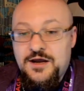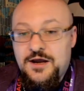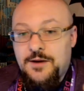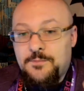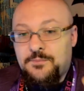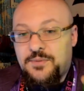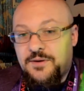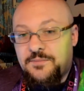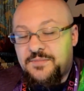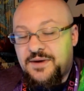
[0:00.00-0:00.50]

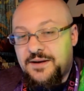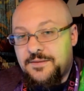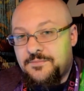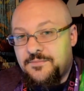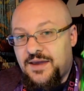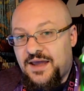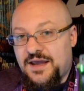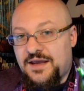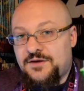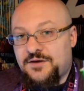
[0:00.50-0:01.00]
But my
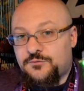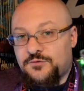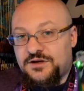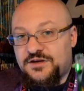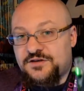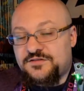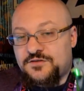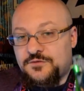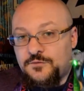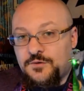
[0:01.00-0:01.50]
main
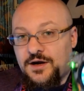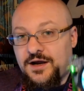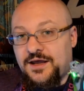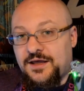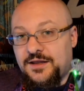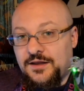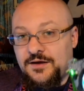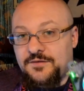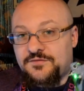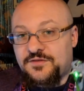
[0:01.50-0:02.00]
reason why I
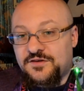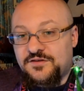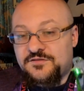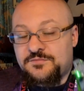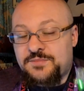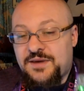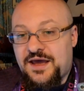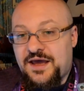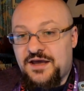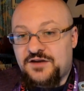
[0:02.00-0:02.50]
love this
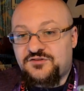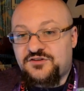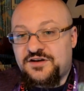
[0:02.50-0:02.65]
badge